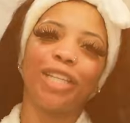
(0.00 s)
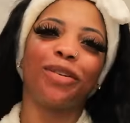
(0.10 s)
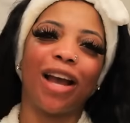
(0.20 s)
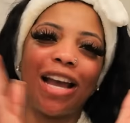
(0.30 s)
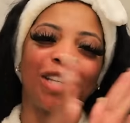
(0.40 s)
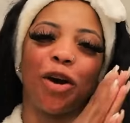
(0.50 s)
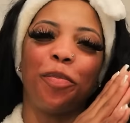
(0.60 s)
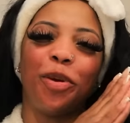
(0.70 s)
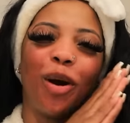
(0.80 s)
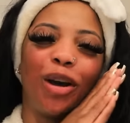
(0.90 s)
right, you guys, I
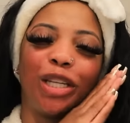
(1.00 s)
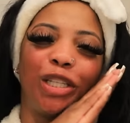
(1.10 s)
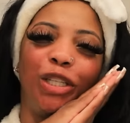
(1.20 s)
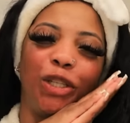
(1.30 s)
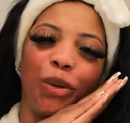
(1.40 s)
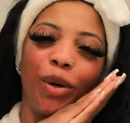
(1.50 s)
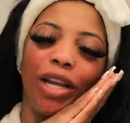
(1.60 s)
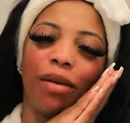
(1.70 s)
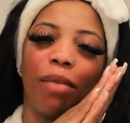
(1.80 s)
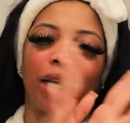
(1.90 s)
hope you all
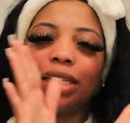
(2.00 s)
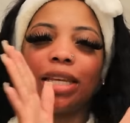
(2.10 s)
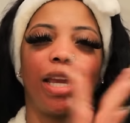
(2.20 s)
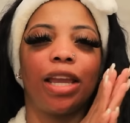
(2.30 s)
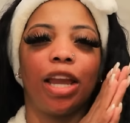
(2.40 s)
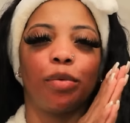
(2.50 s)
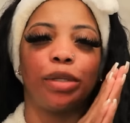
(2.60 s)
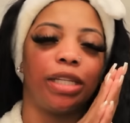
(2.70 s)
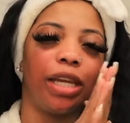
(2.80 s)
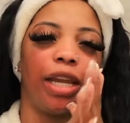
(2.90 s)
enjoyed my skincare
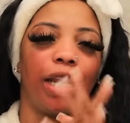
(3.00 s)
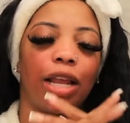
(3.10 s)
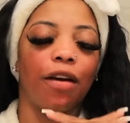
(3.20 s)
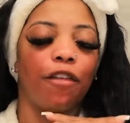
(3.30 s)
routine